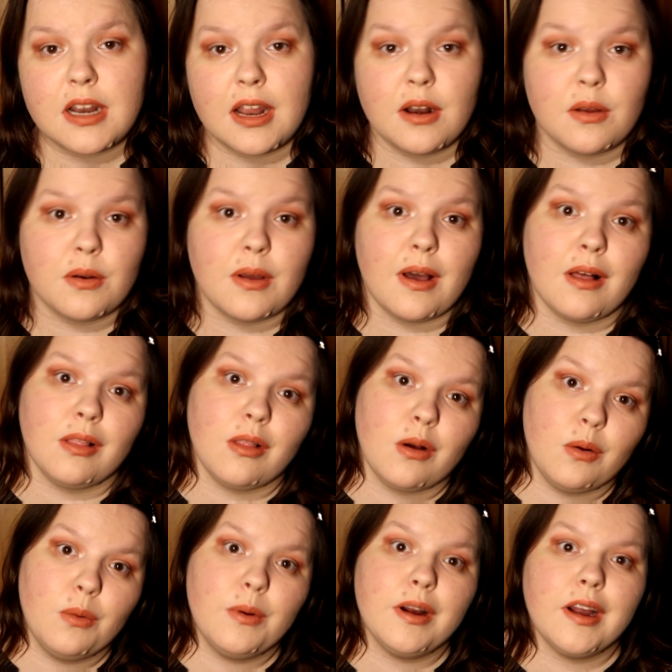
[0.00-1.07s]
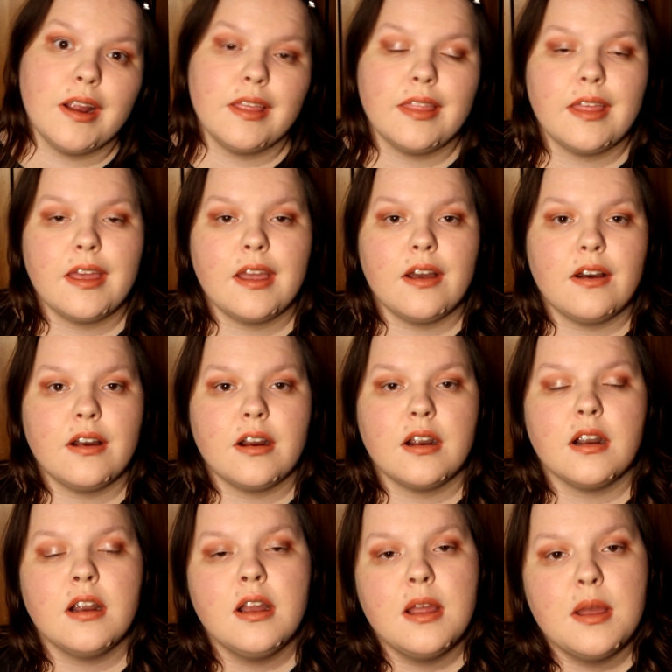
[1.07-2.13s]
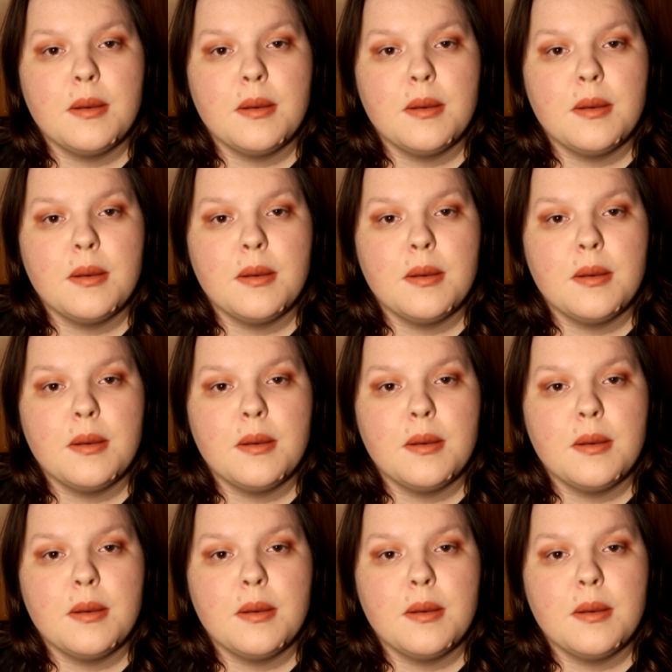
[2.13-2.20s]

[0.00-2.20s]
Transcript: I don't know how long wearing they are,